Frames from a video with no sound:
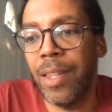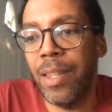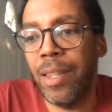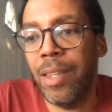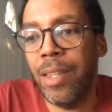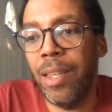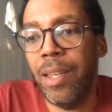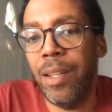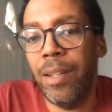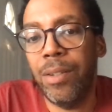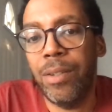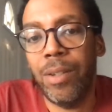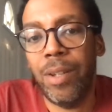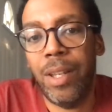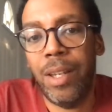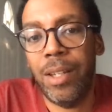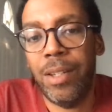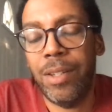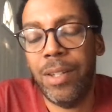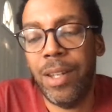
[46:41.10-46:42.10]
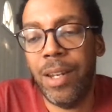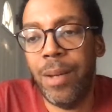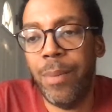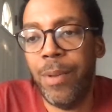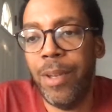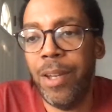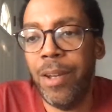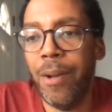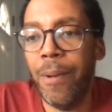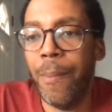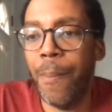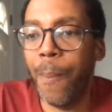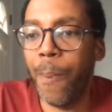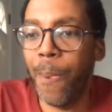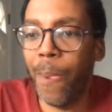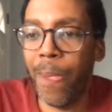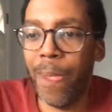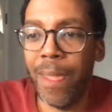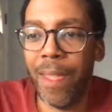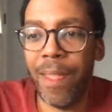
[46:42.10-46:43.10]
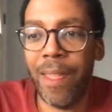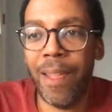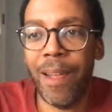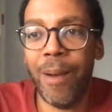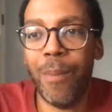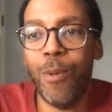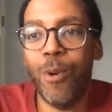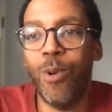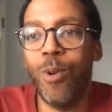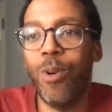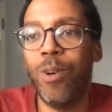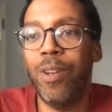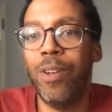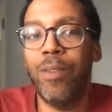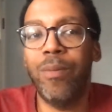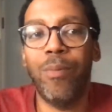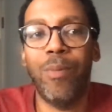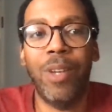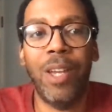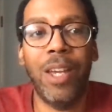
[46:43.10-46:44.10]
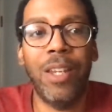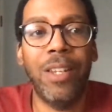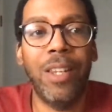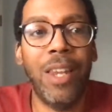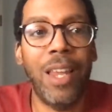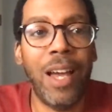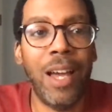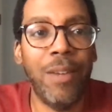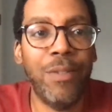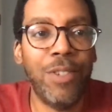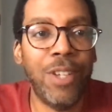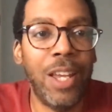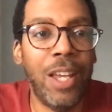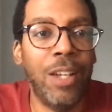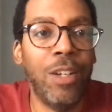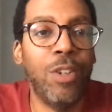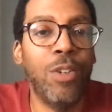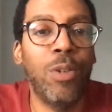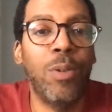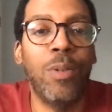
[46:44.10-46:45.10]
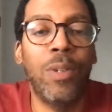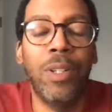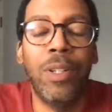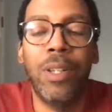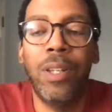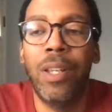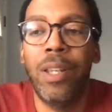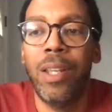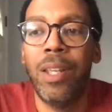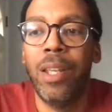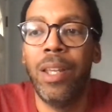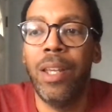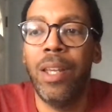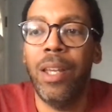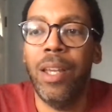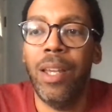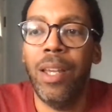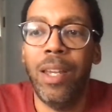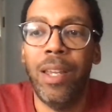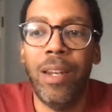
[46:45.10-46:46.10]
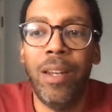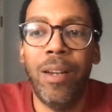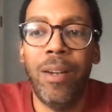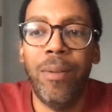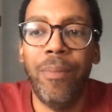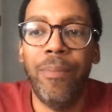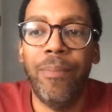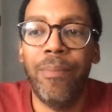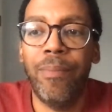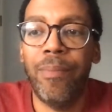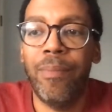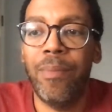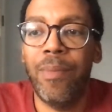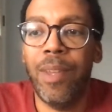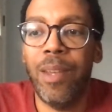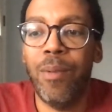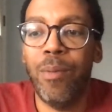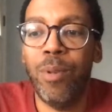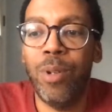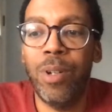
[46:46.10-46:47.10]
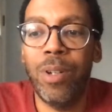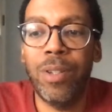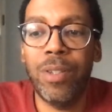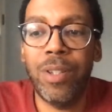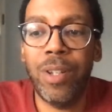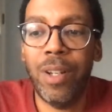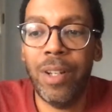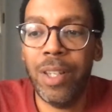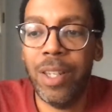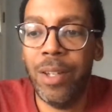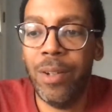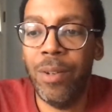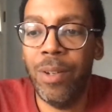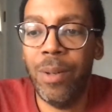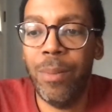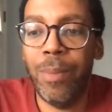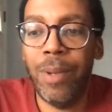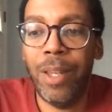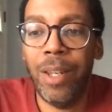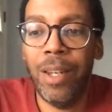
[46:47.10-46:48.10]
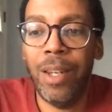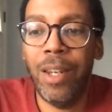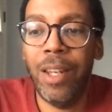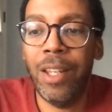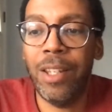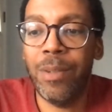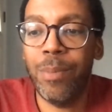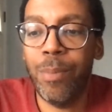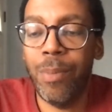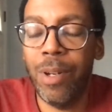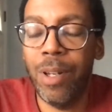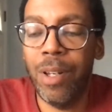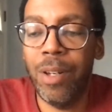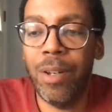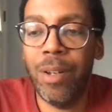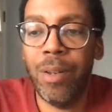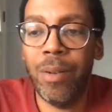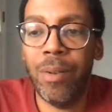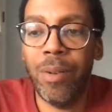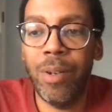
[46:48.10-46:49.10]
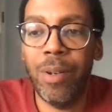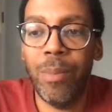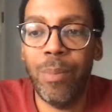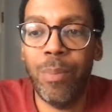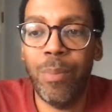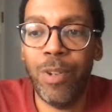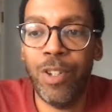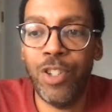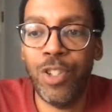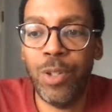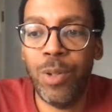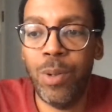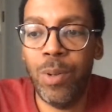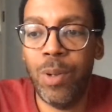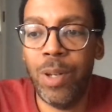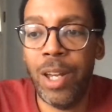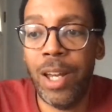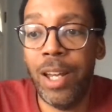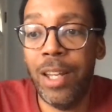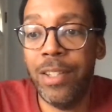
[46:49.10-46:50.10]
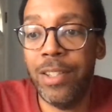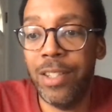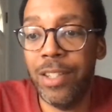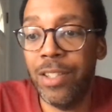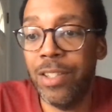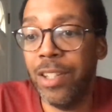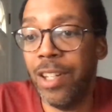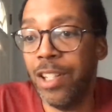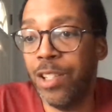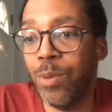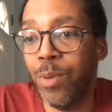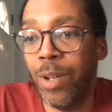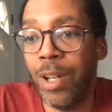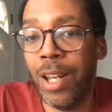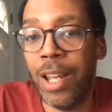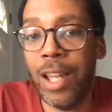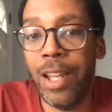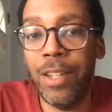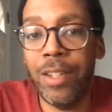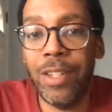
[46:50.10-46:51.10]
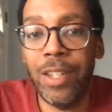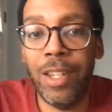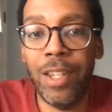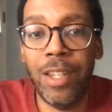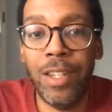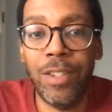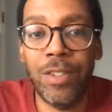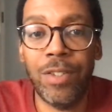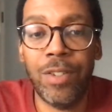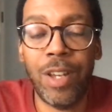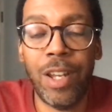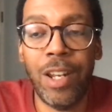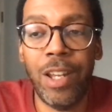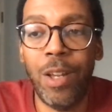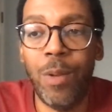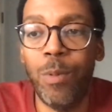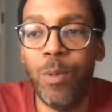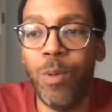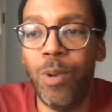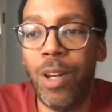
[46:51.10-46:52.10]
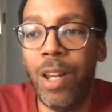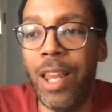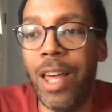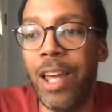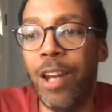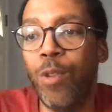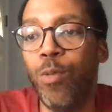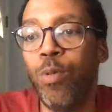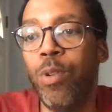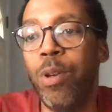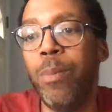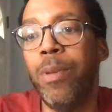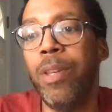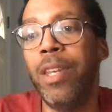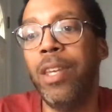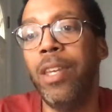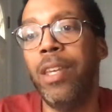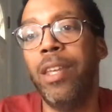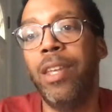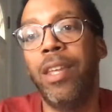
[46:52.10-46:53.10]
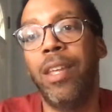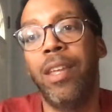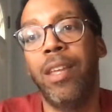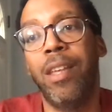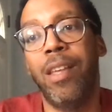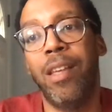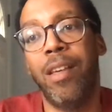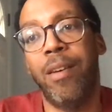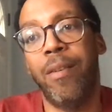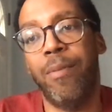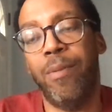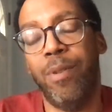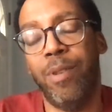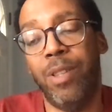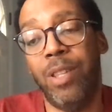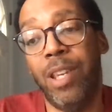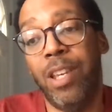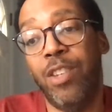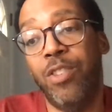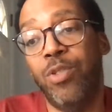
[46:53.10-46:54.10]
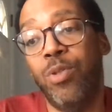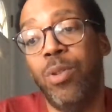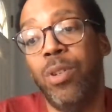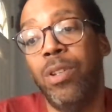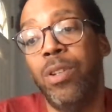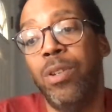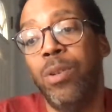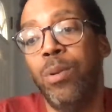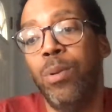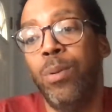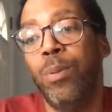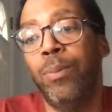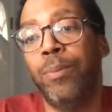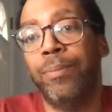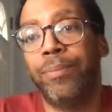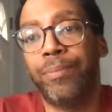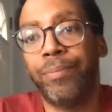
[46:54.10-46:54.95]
yeah. So like I said, I'm here. I'm on. We got the live chat going, and we're gonna start killing it, man. The next month, we're gonna put you guys in touch with a lot of things. Try to help you with a lot of remedy for things you can do.